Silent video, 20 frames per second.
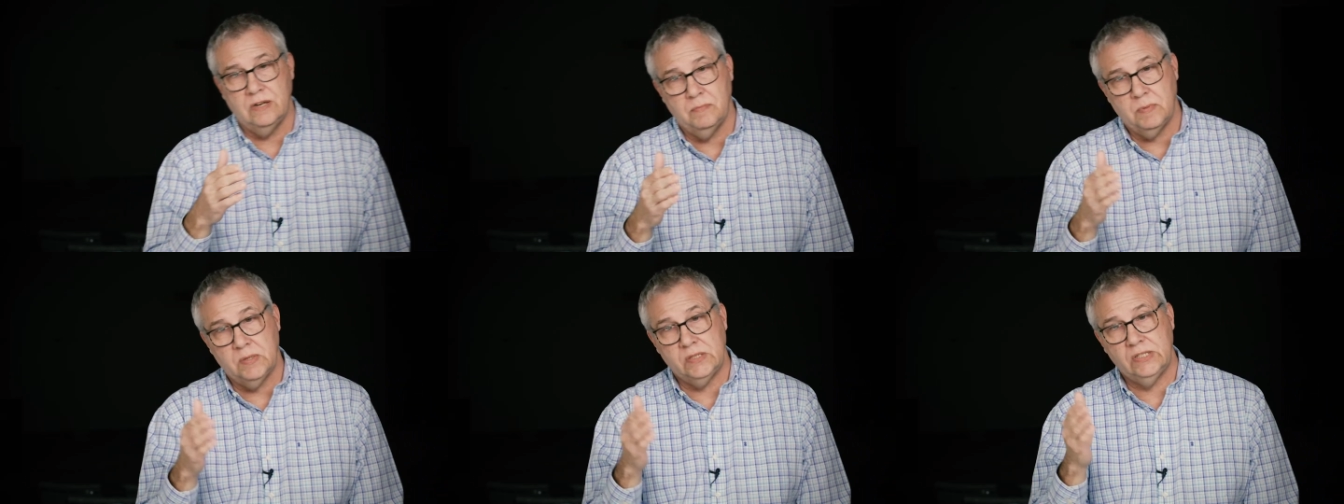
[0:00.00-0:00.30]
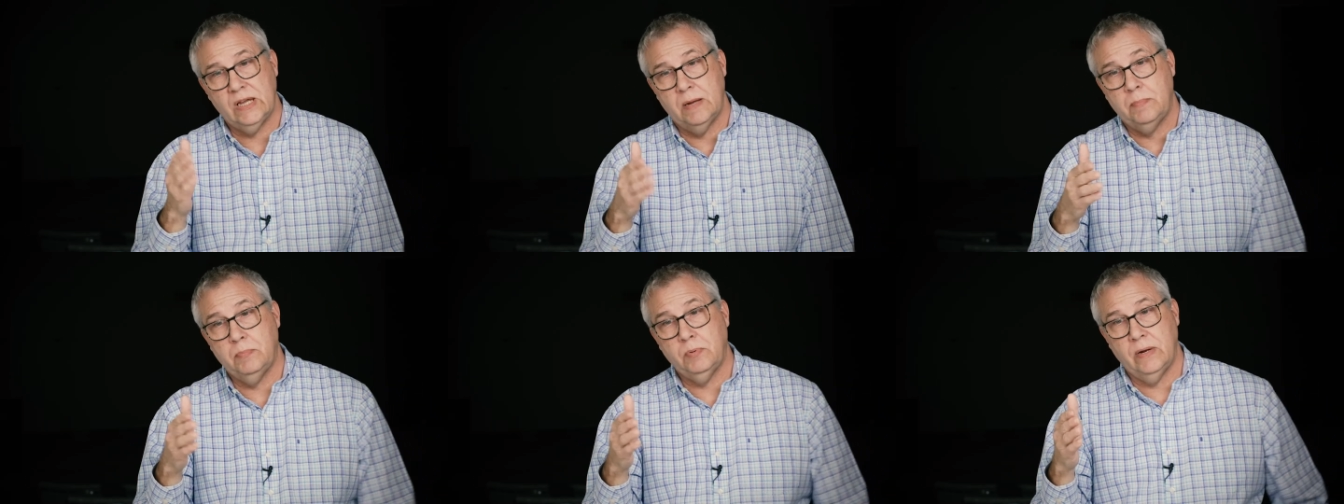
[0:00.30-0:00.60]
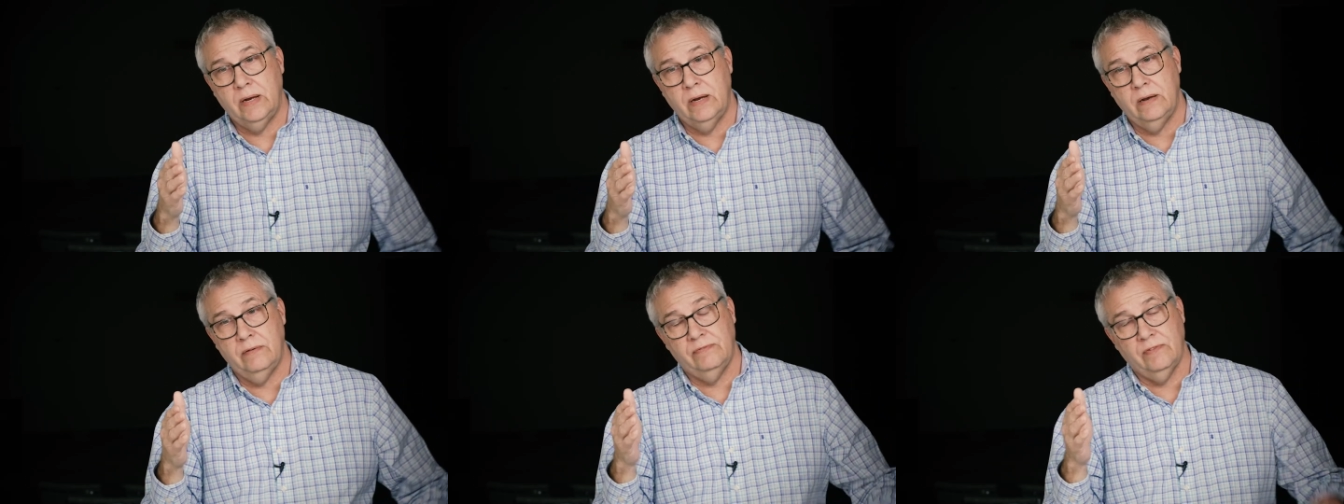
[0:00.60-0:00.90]
have been
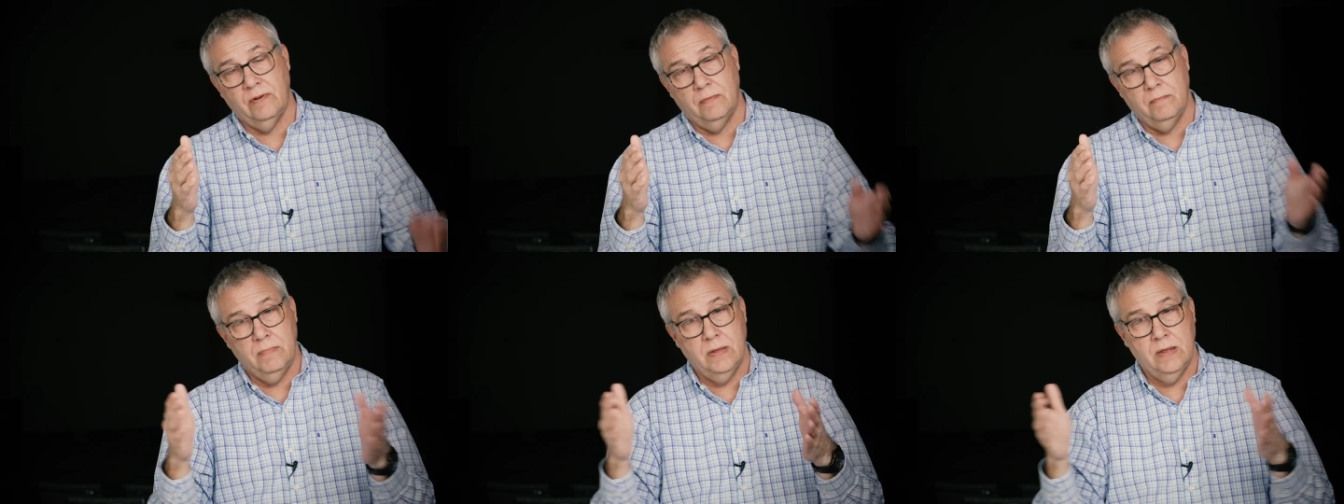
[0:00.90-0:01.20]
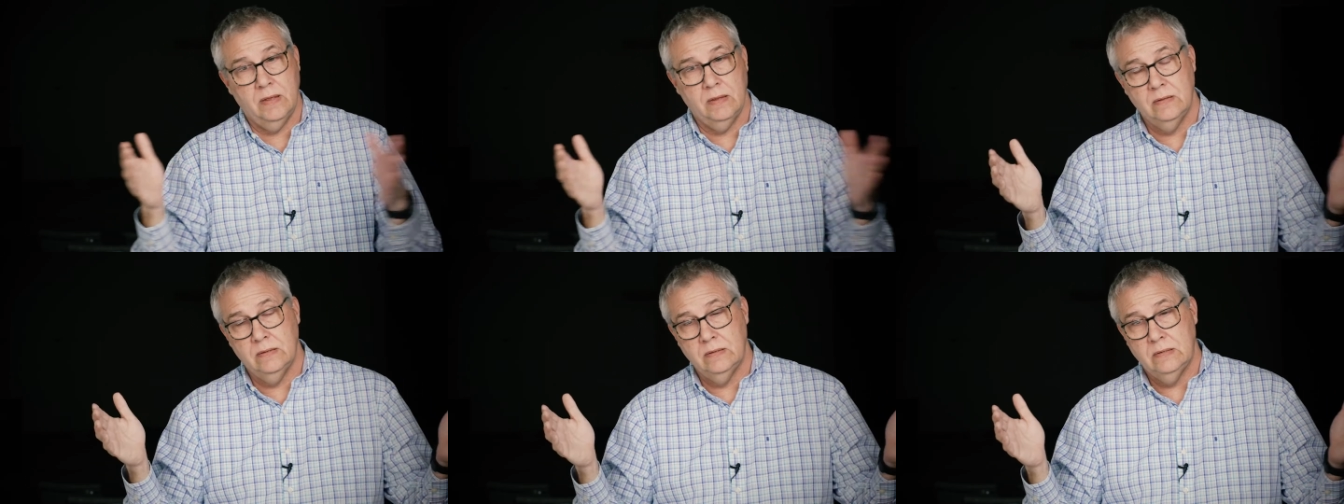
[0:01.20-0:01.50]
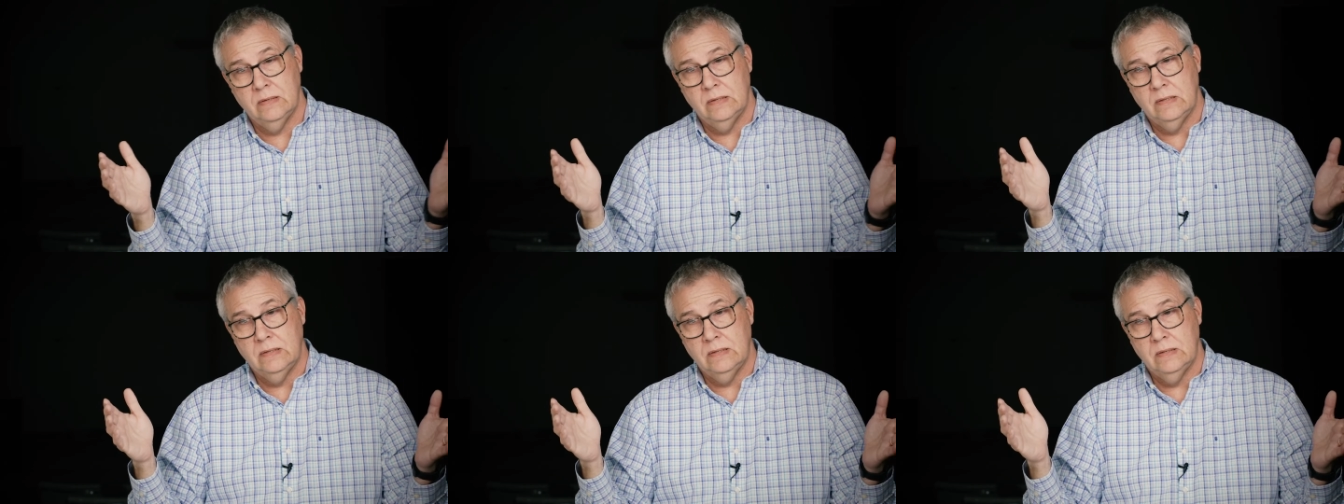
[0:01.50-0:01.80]
separated from,
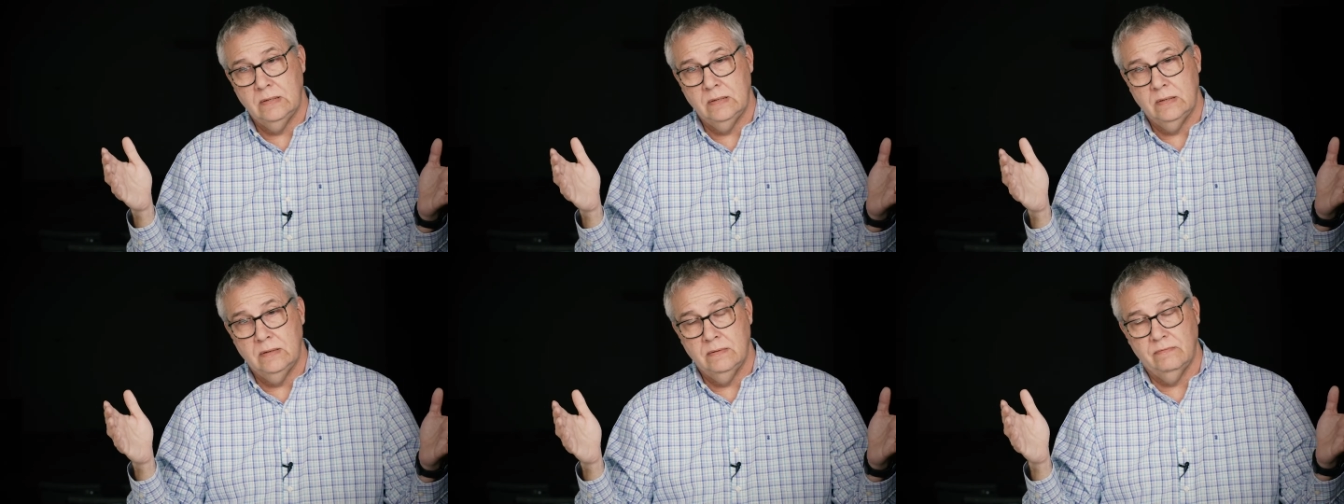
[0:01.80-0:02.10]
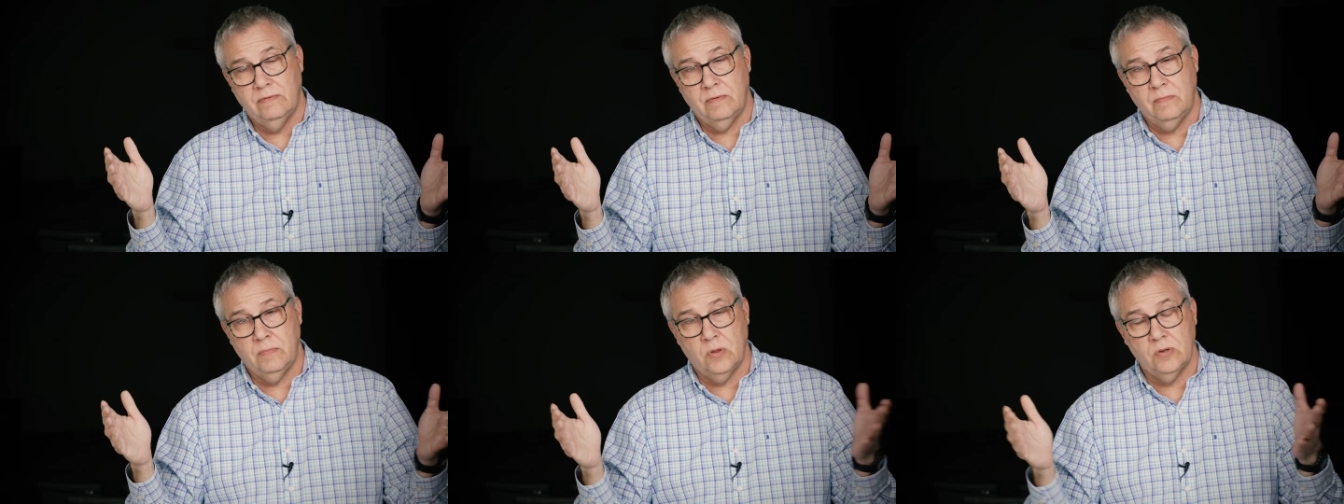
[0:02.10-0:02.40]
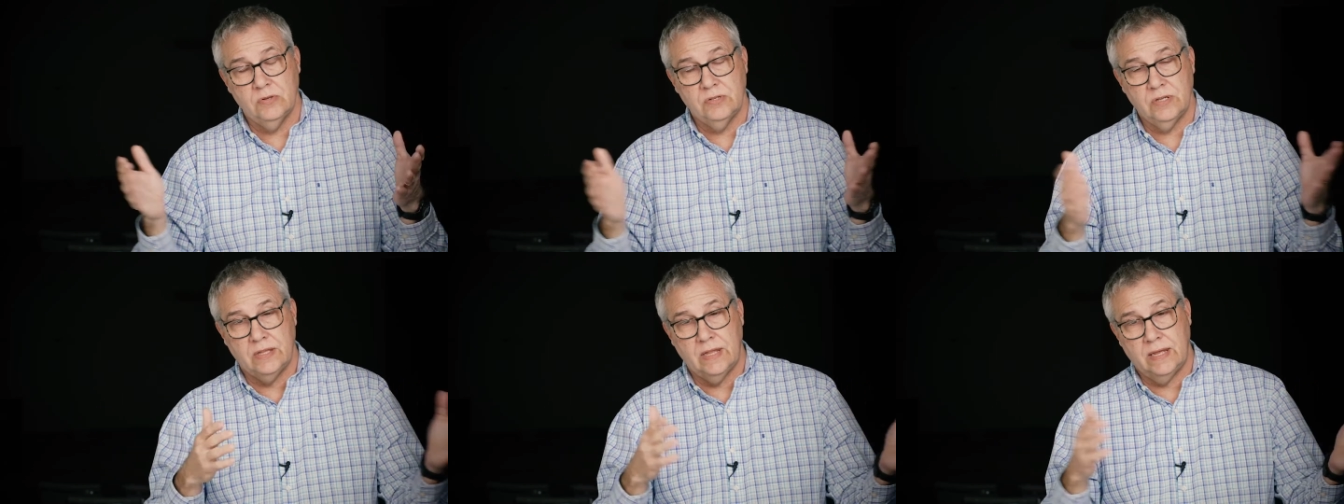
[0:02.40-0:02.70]
from
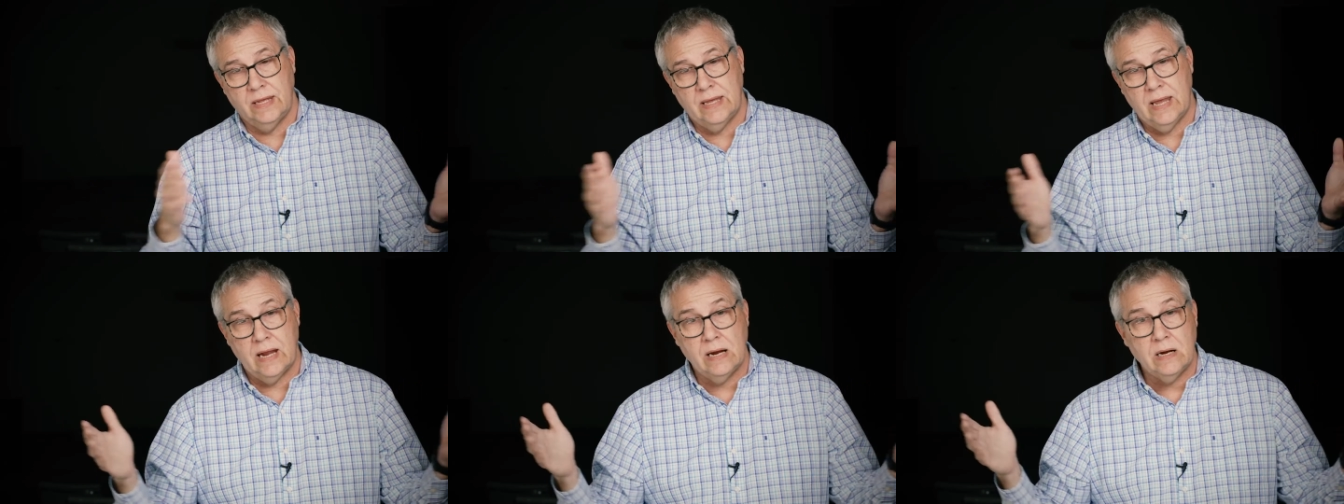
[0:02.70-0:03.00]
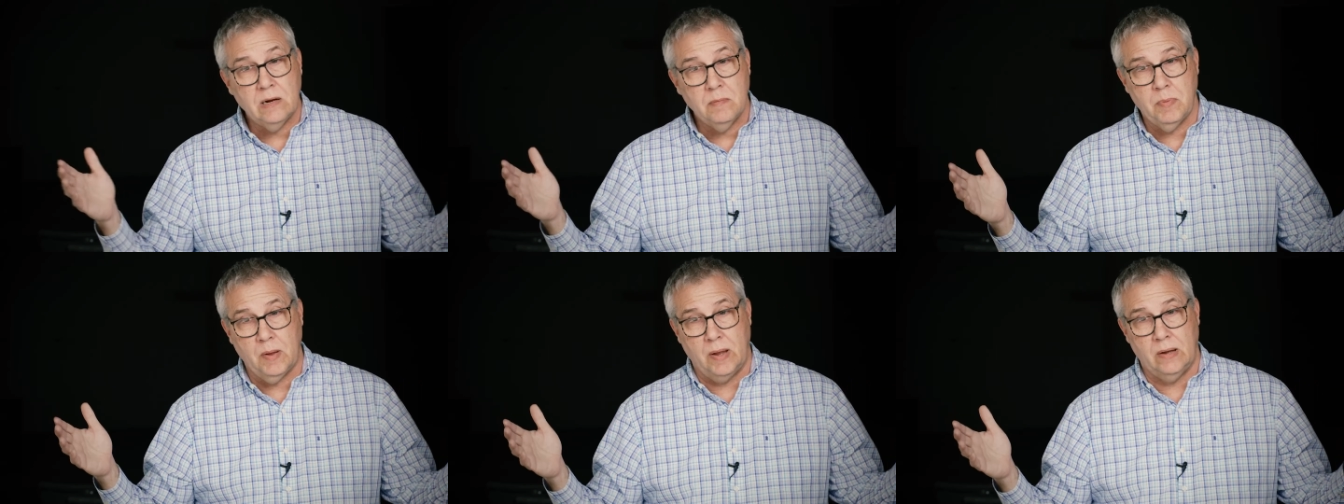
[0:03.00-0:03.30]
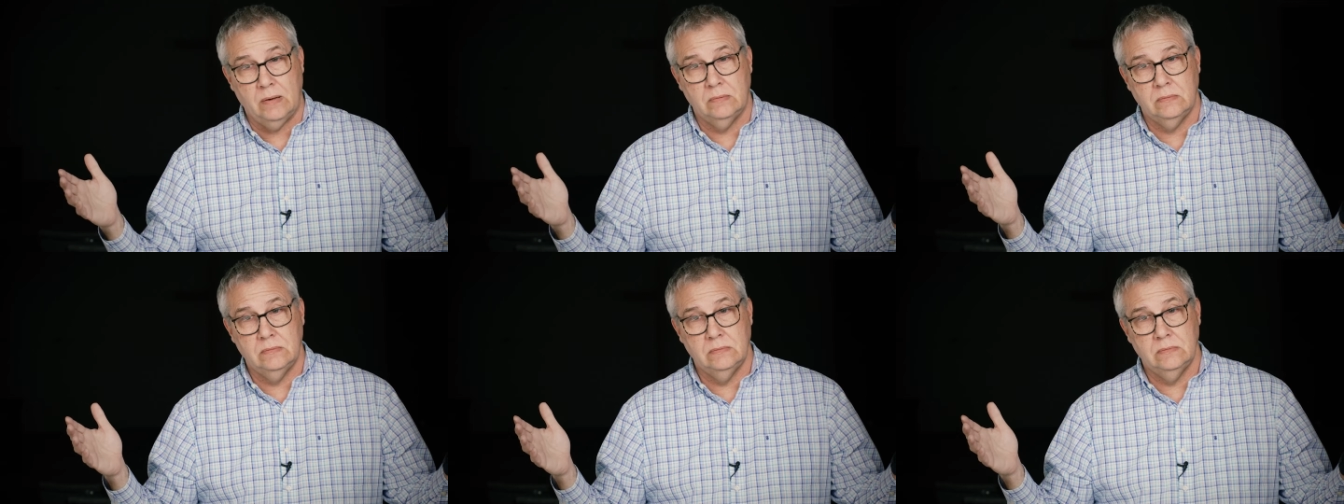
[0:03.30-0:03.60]
those that they care
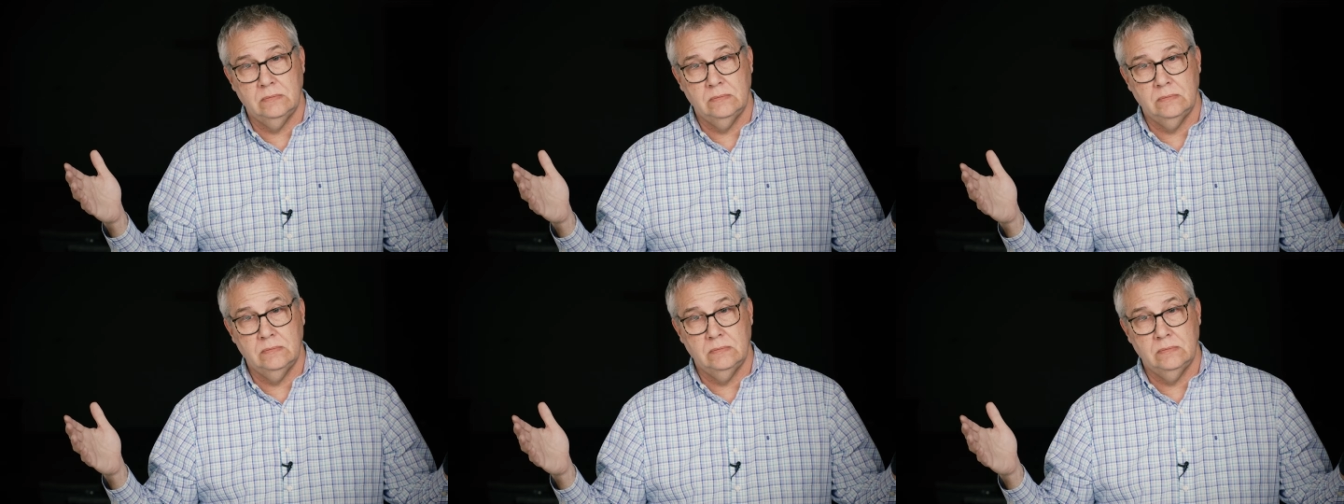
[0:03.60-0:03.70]
about.